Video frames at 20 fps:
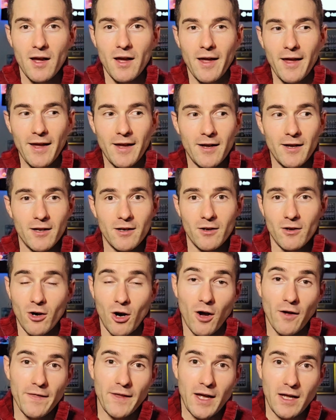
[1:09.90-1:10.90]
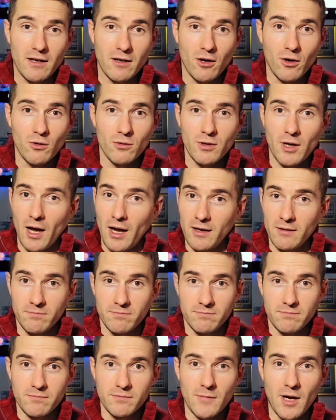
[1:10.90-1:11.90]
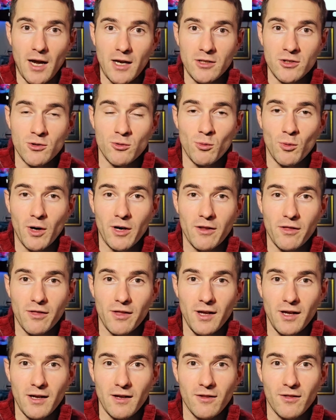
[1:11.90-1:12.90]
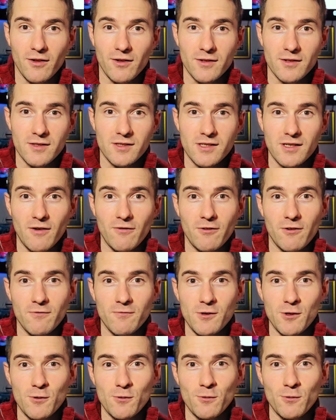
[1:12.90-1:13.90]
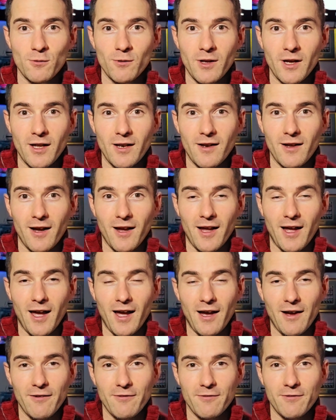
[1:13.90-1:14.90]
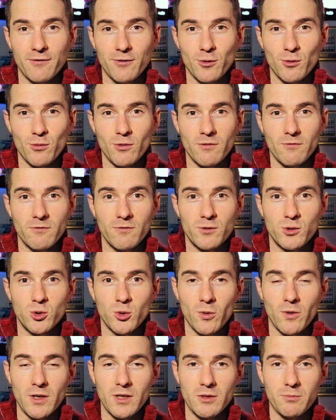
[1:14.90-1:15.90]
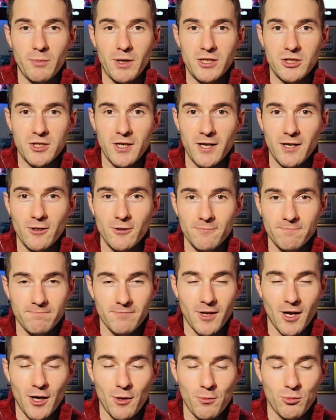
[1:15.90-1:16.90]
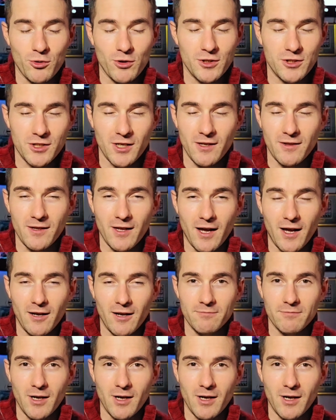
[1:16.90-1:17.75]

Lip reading: And on that note, I do want to thank the 7 of you that I have who have joined my channel. I appreciate that.